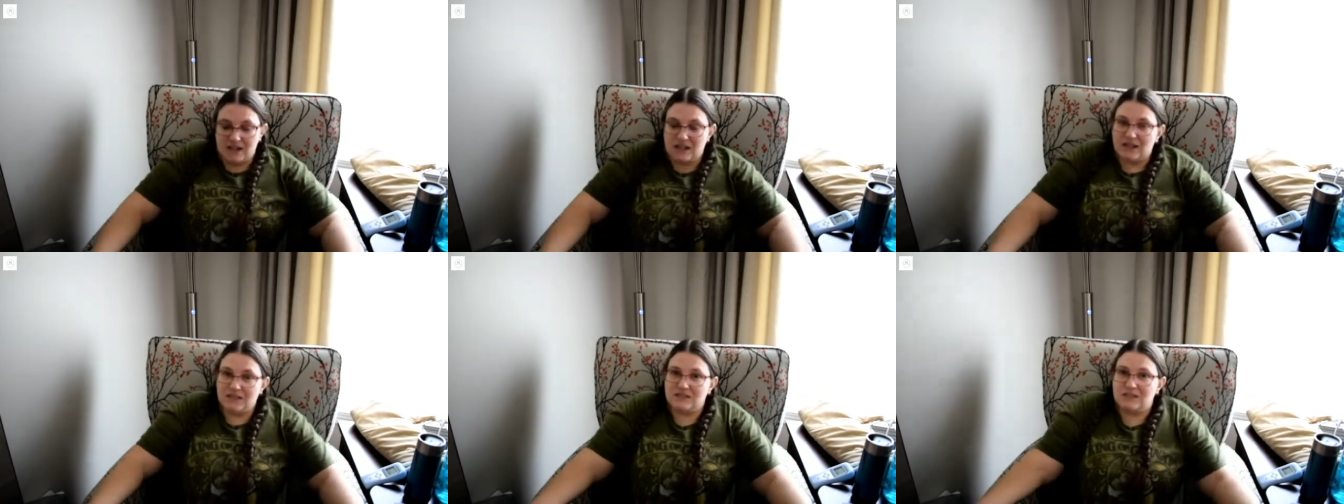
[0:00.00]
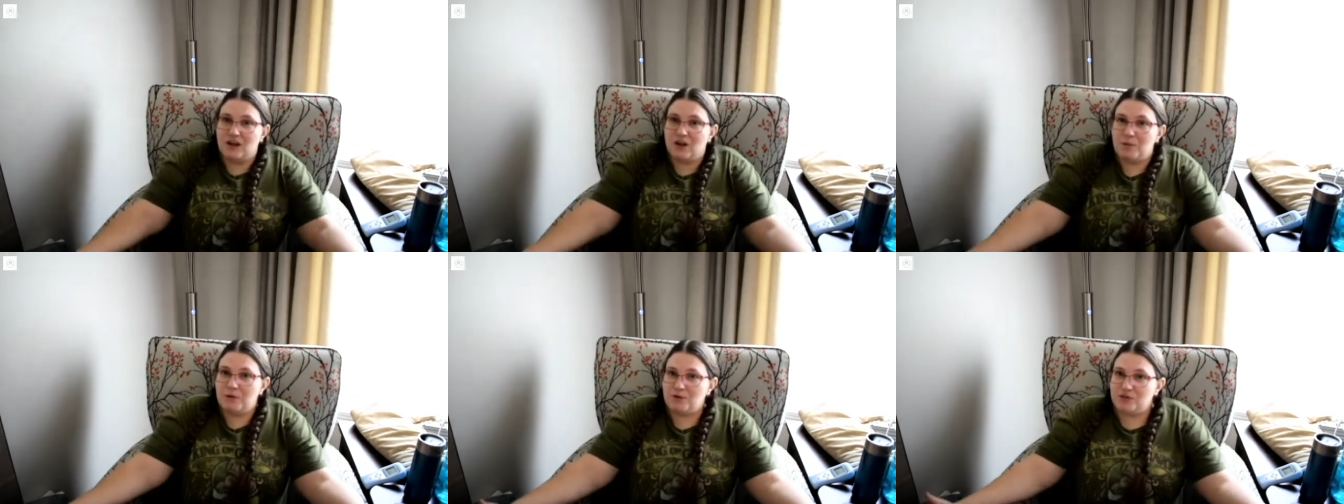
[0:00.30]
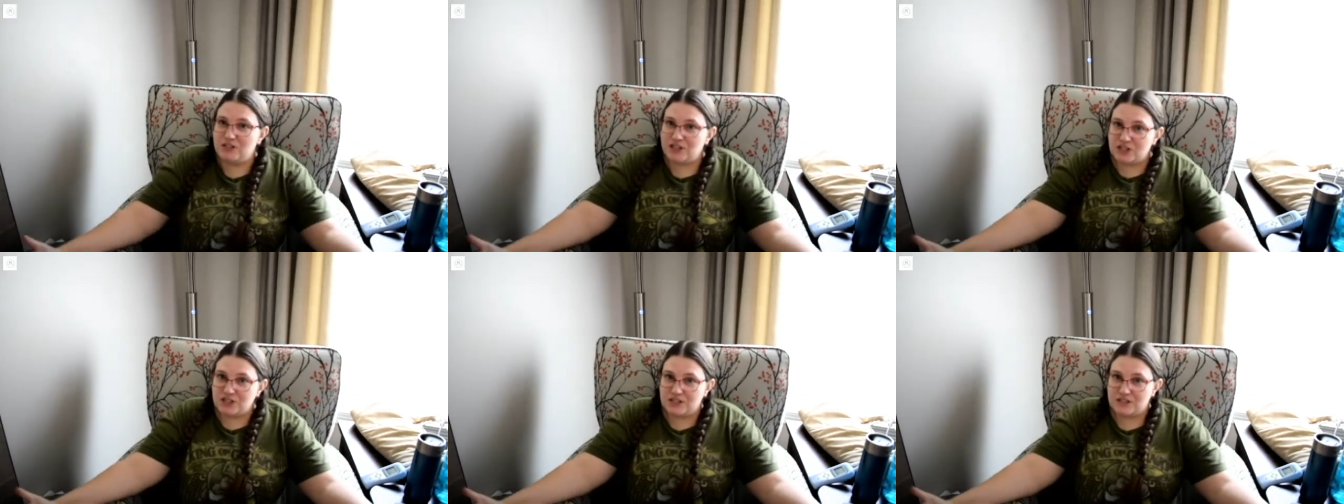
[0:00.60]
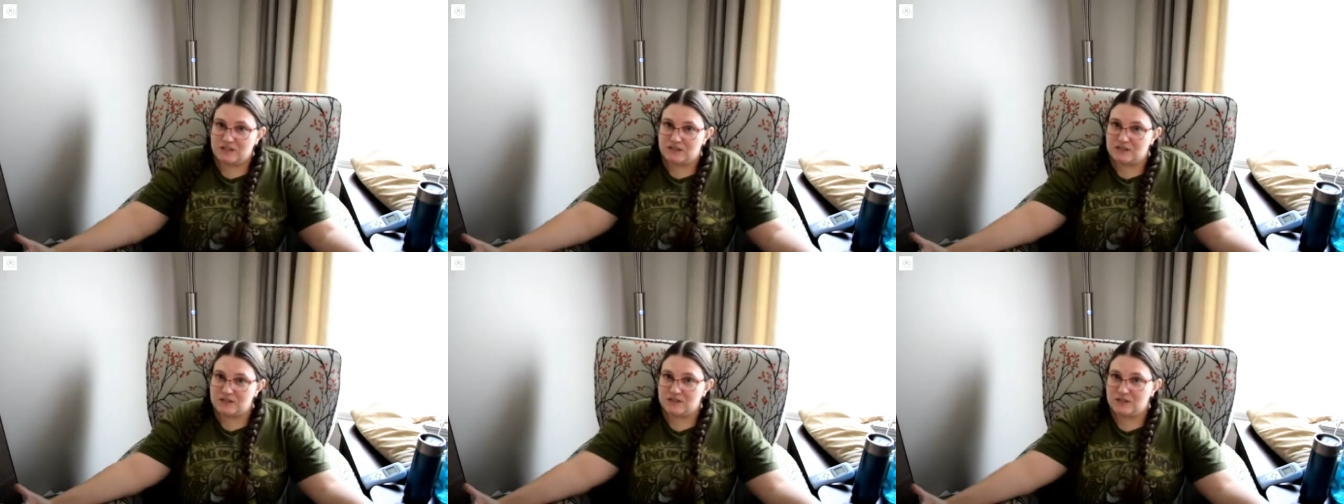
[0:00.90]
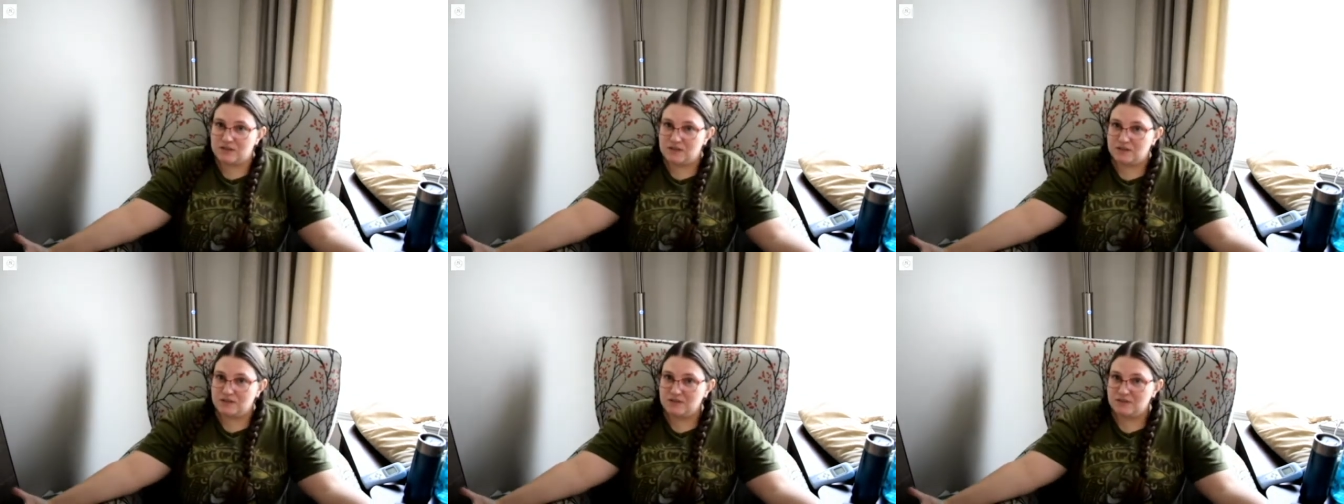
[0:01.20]
Let's talk about dishes
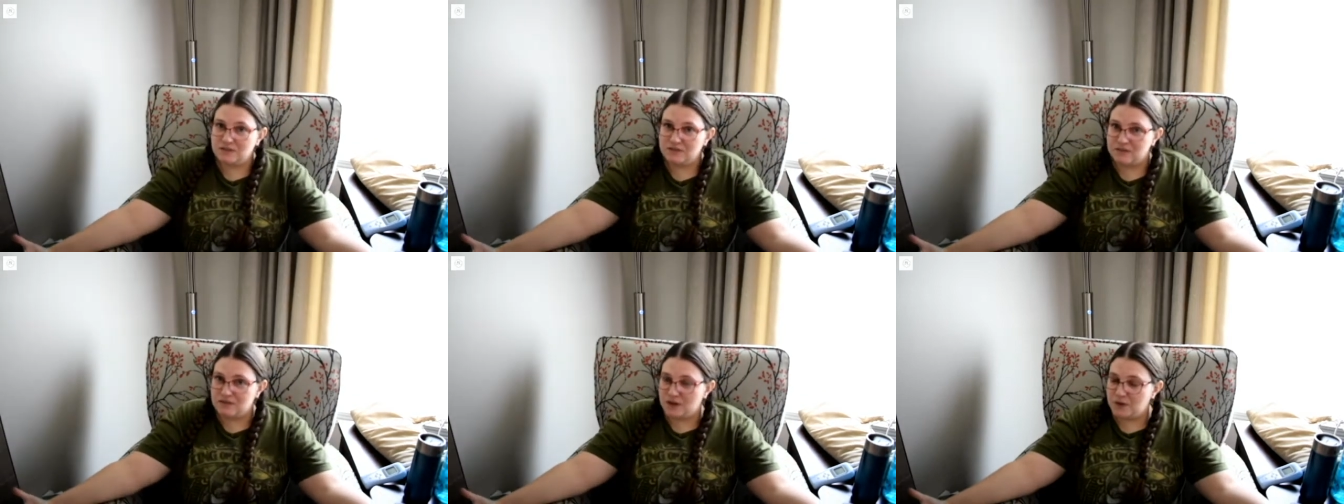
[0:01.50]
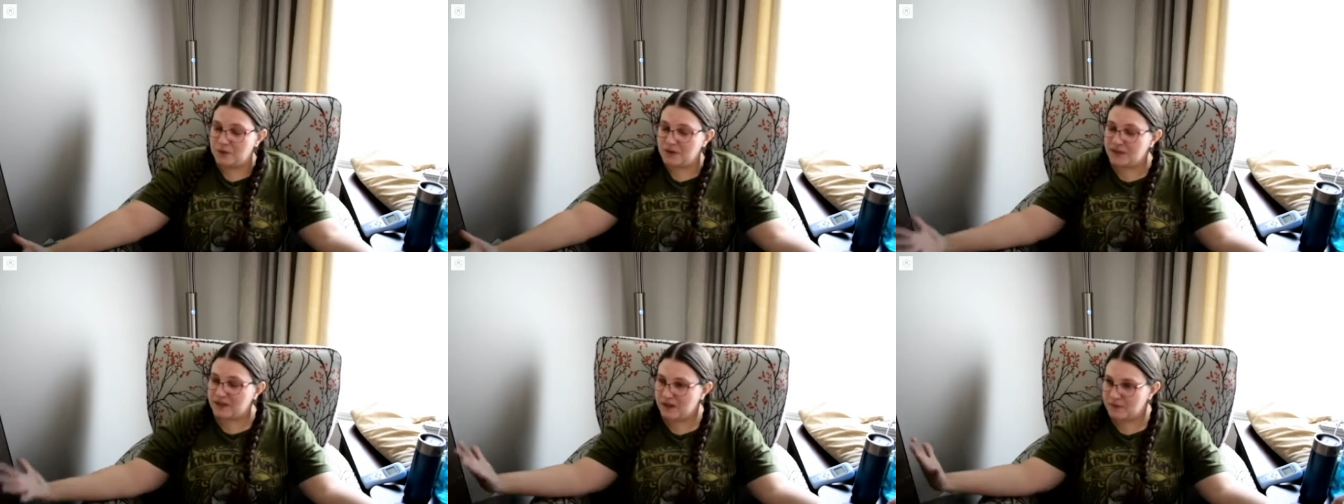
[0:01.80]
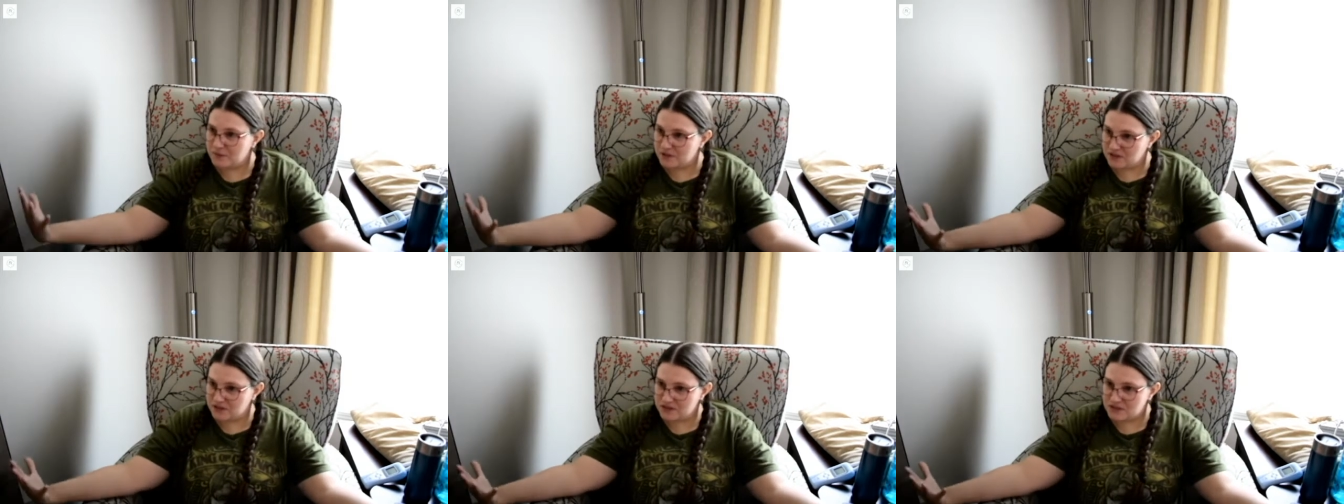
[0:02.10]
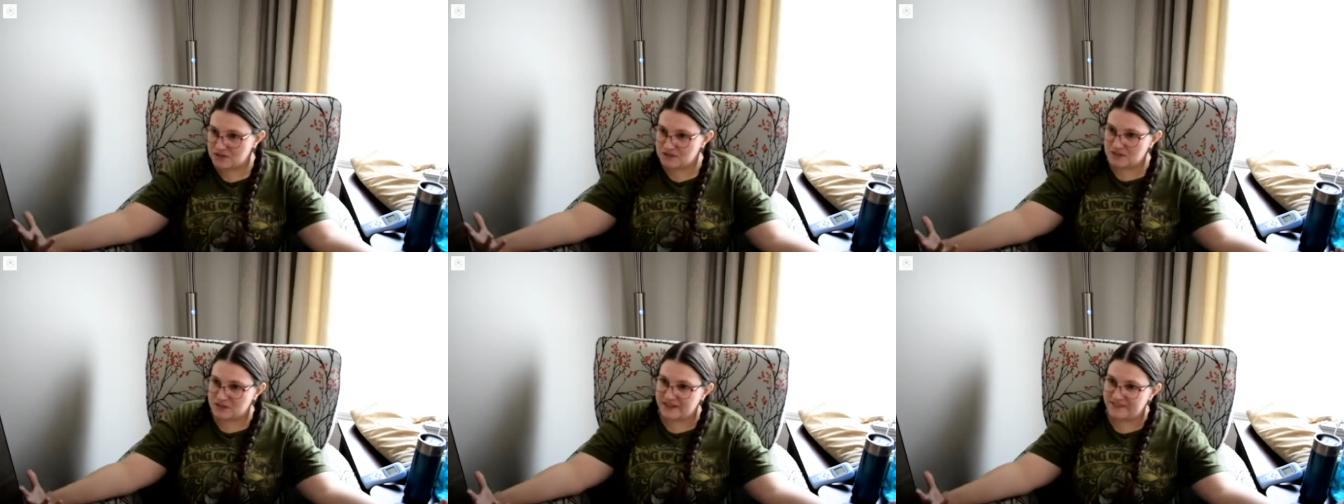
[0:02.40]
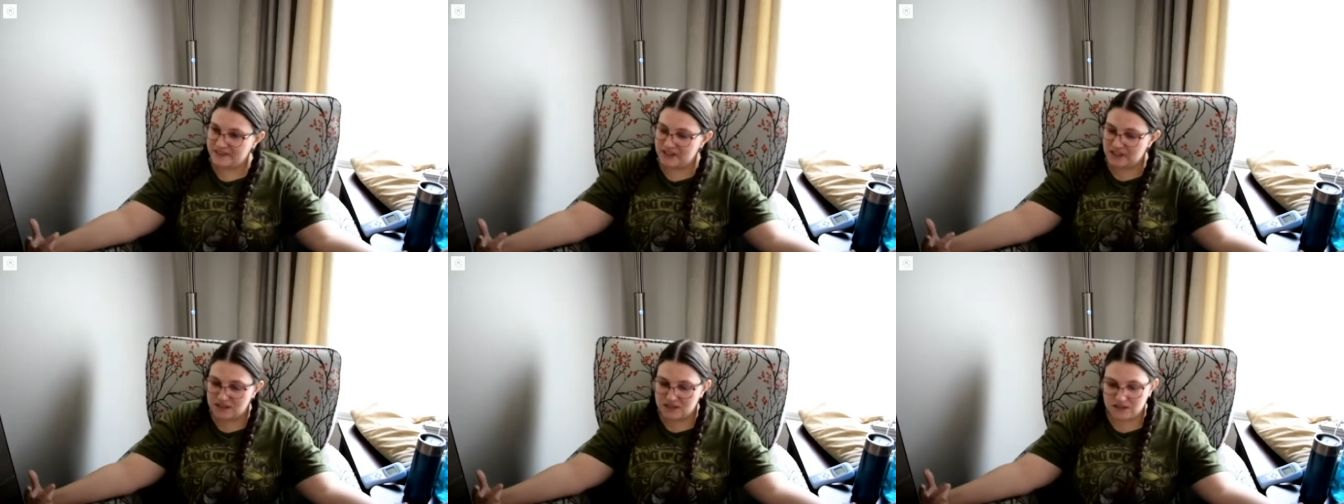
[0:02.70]
with chemical
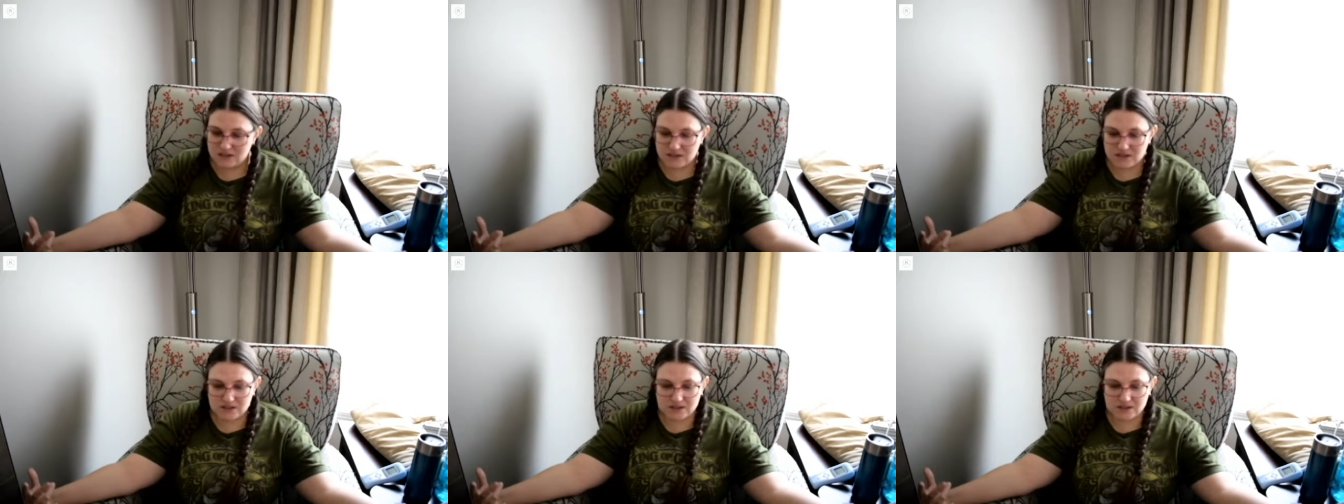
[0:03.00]
sensitivities.